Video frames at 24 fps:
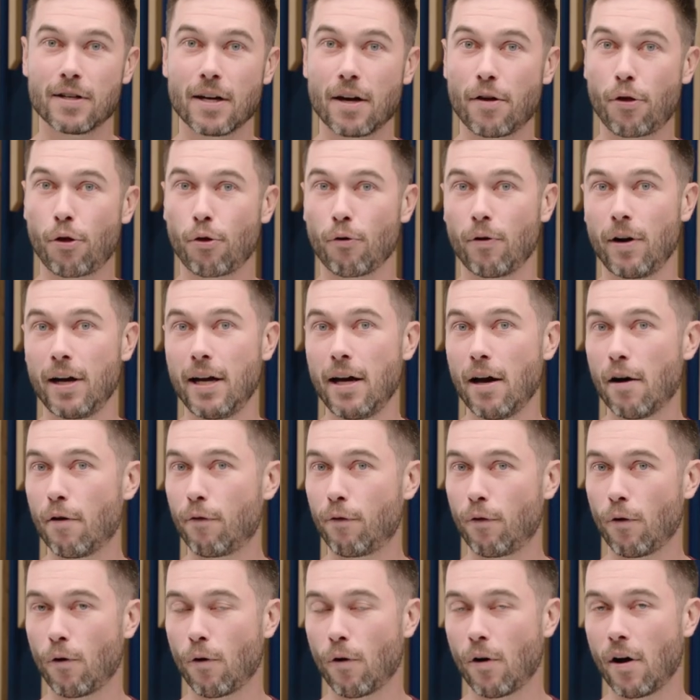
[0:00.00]
a 3, a
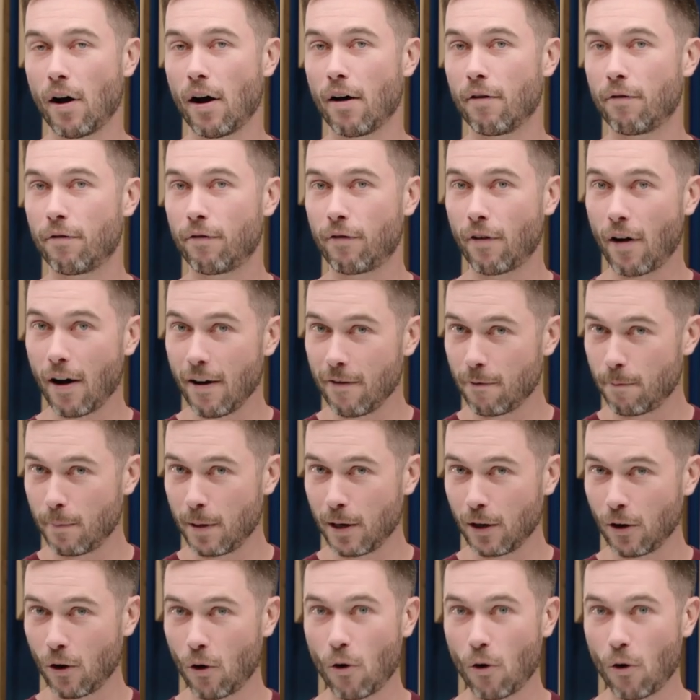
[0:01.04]
4, a 5 mil,